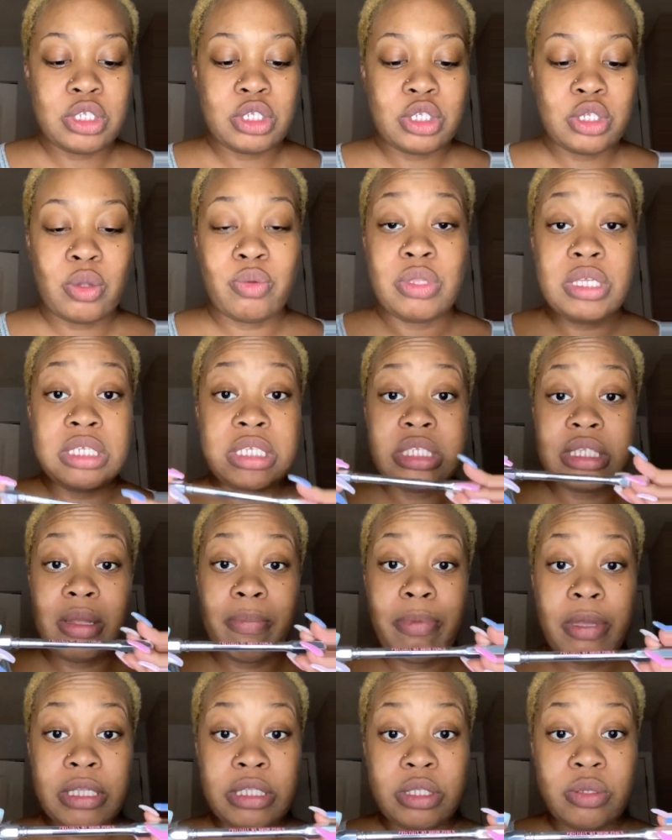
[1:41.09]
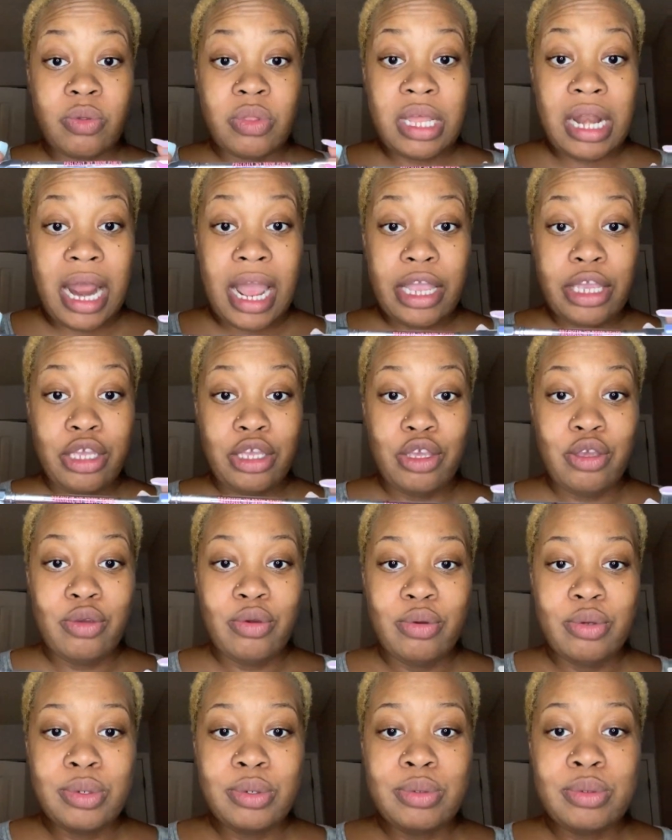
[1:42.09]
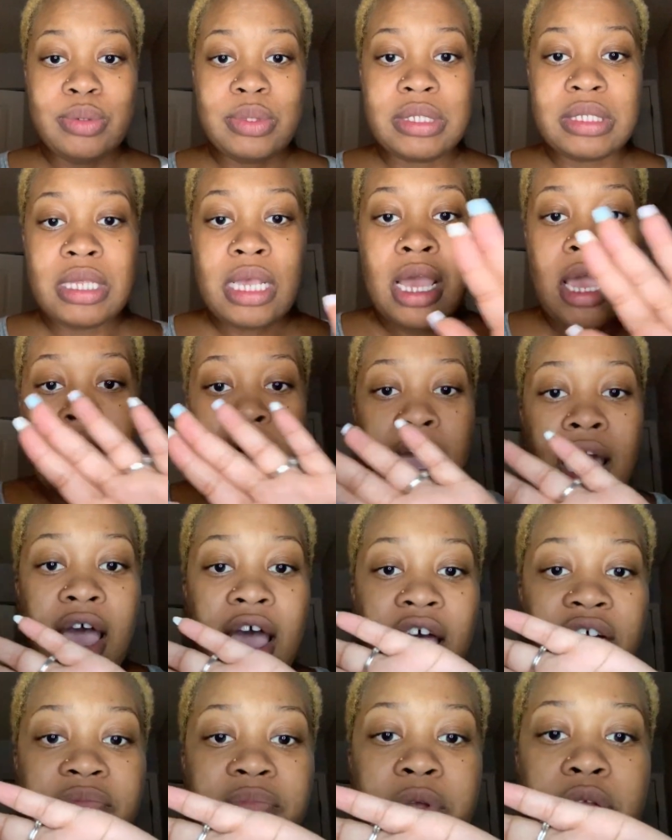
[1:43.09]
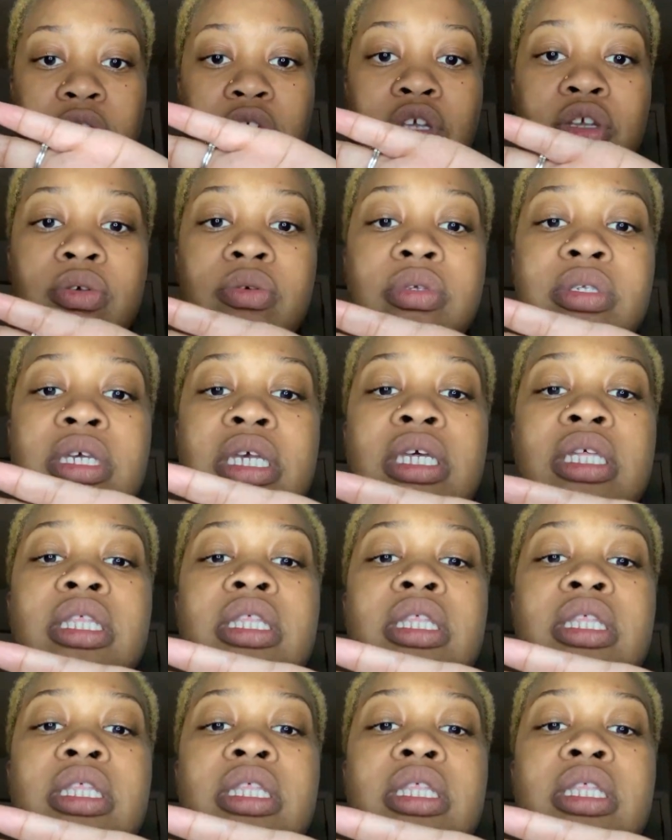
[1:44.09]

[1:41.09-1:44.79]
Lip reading: so this is the pencil that I use. I've been using